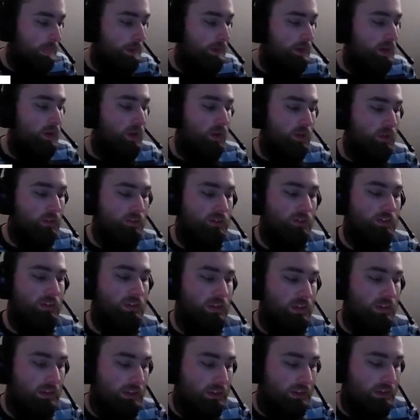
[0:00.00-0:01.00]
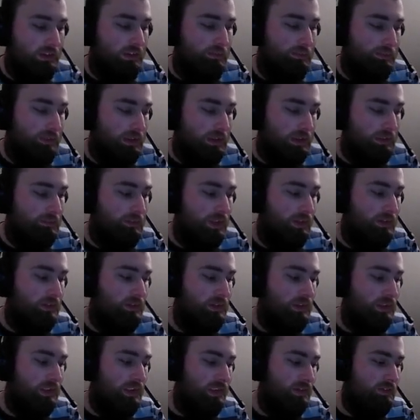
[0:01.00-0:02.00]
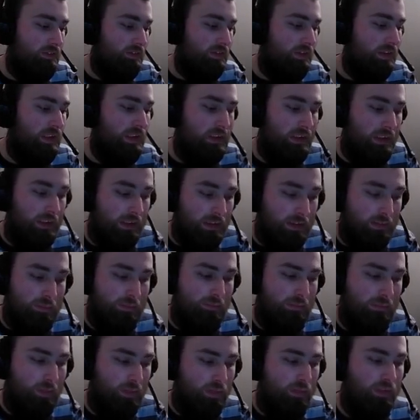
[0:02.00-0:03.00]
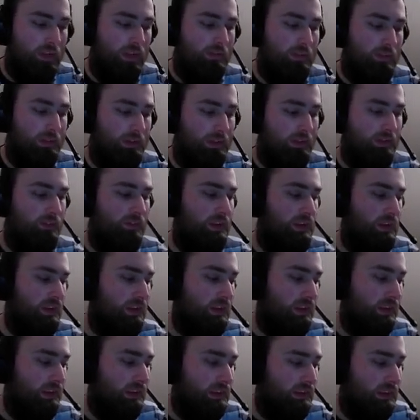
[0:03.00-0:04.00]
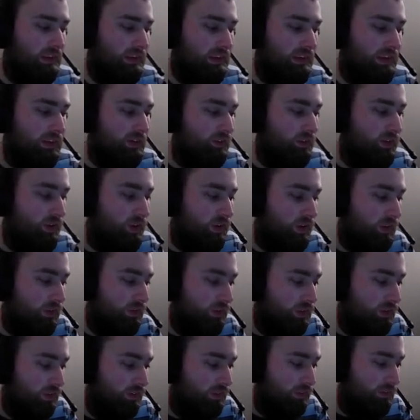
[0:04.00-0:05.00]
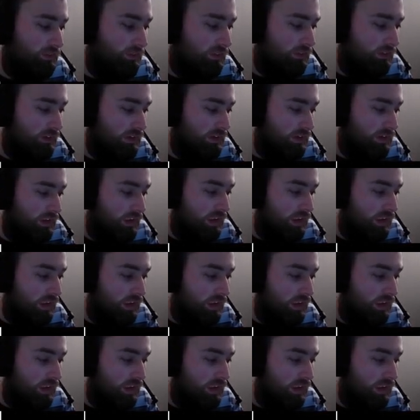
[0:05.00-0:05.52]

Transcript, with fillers: Hopefully, she can come back better than ever and get more opportunities like this to show her ability.